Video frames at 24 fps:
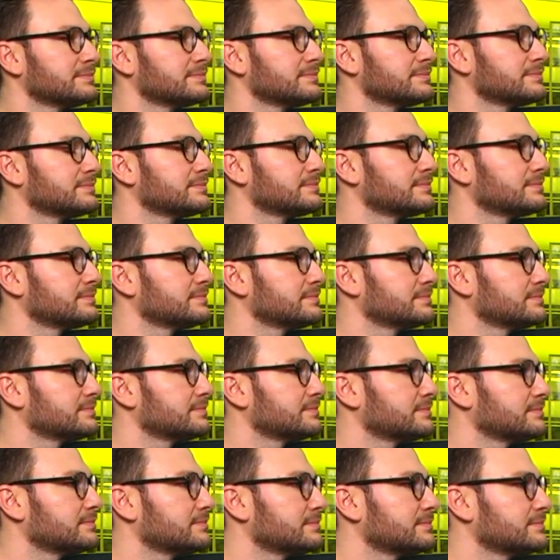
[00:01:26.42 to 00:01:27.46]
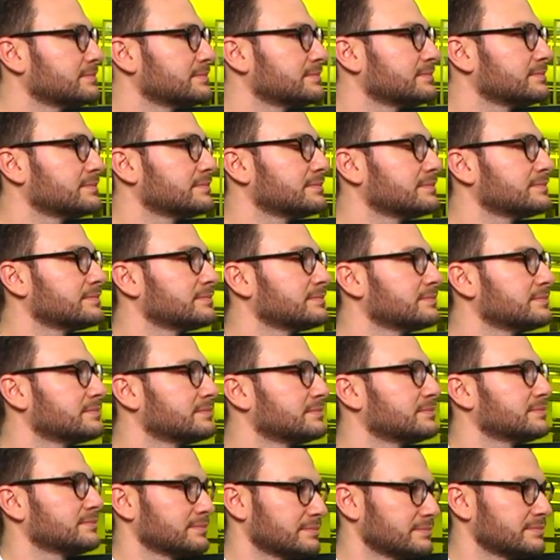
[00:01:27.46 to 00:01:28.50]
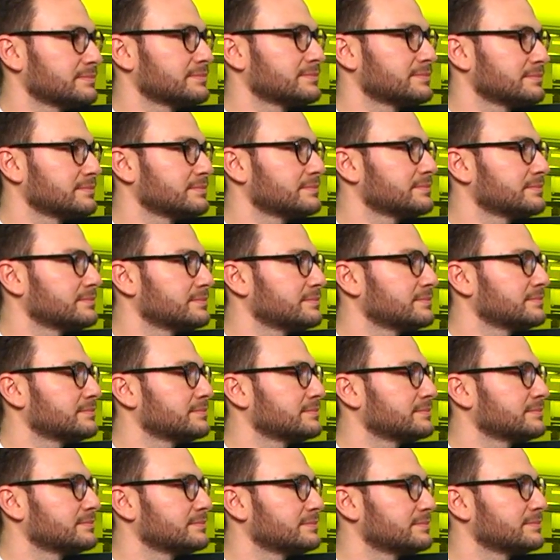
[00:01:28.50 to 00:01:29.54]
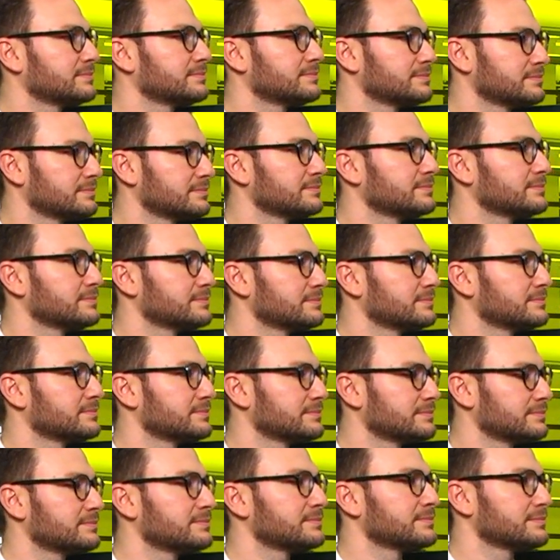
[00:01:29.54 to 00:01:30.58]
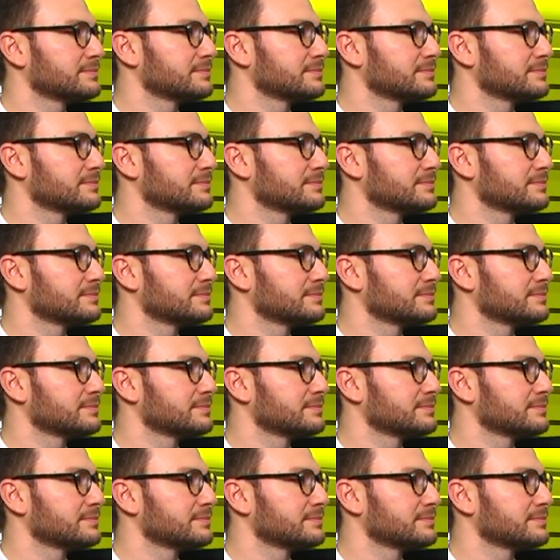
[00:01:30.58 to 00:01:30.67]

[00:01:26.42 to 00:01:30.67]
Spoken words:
The person shown says nothing.